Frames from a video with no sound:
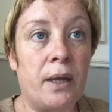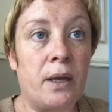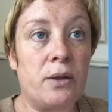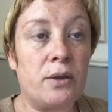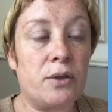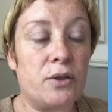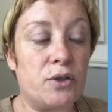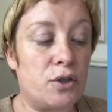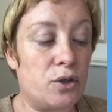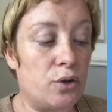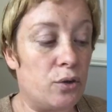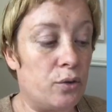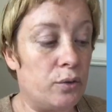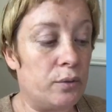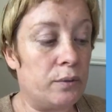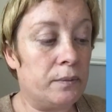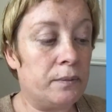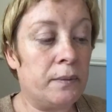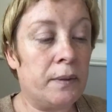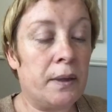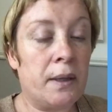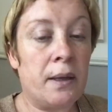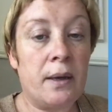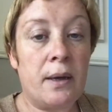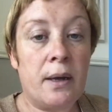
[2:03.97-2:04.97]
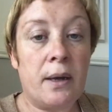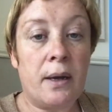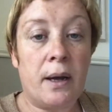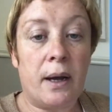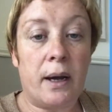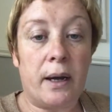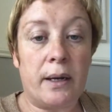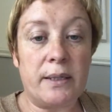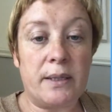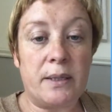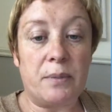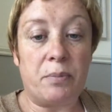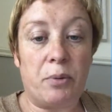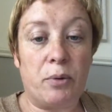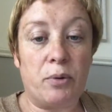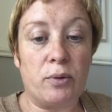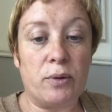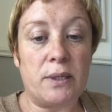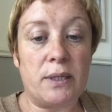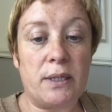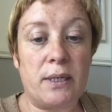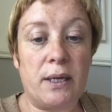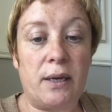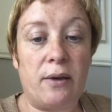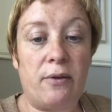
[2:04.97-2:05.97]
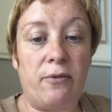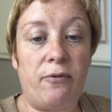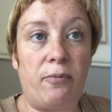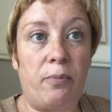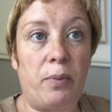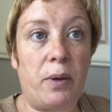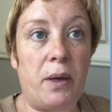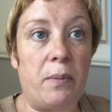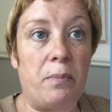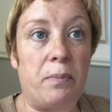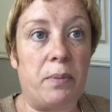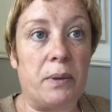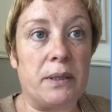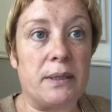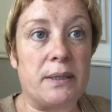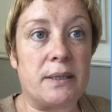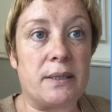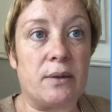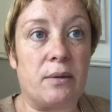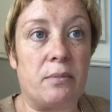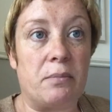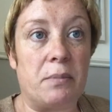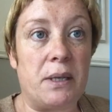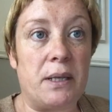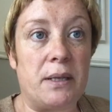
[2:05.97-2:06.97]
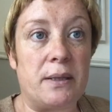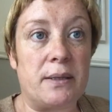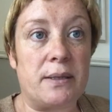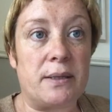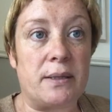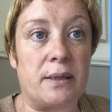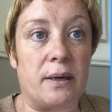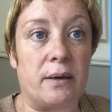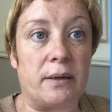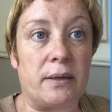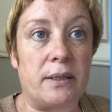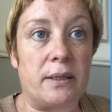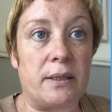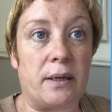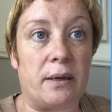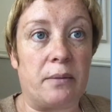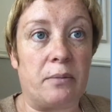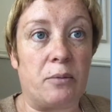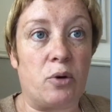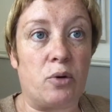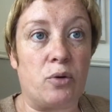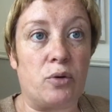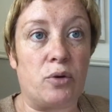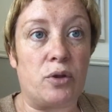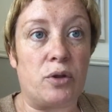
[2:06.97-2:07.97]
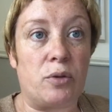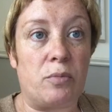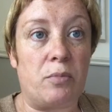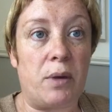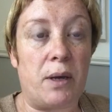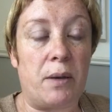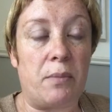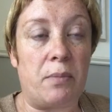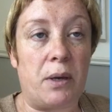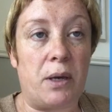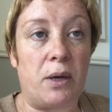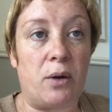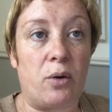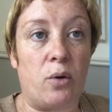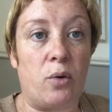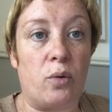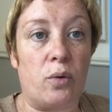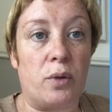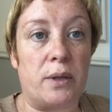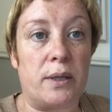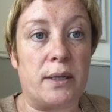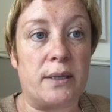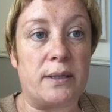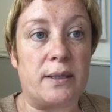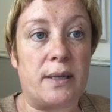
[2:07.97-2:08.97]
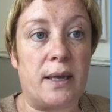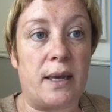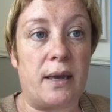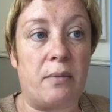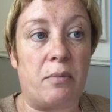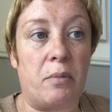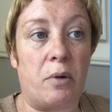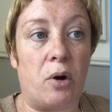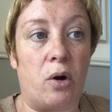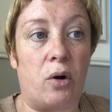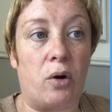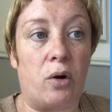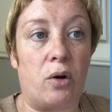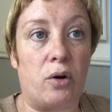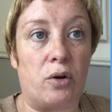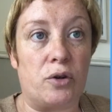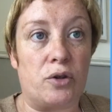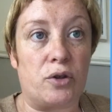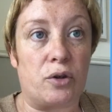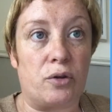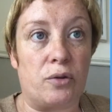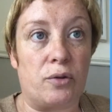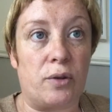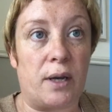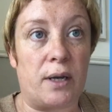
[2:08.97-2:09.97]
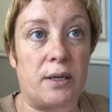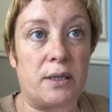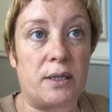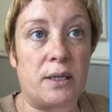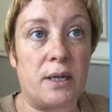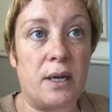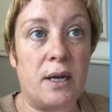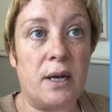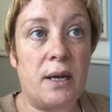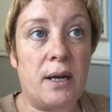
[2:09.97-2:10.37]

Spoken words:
So I suppose to give people some insight, I'm going to maybe go in the same order that